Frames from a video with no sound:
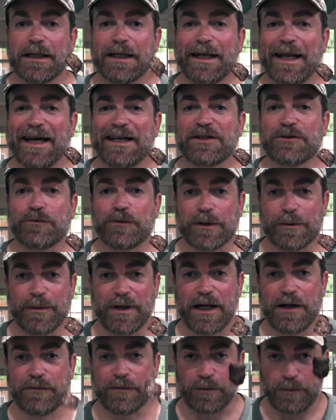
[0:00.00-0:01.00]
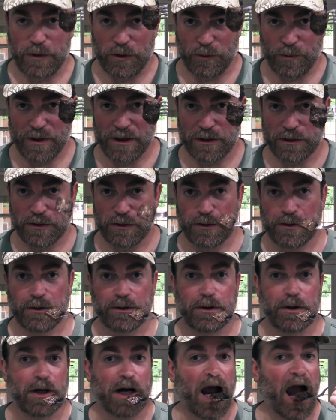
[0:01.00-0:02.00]
Nice ribeye from Lobel's of New
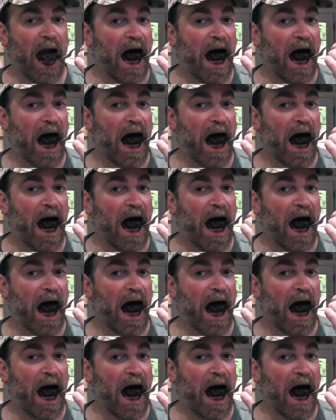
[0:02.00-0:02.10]
York.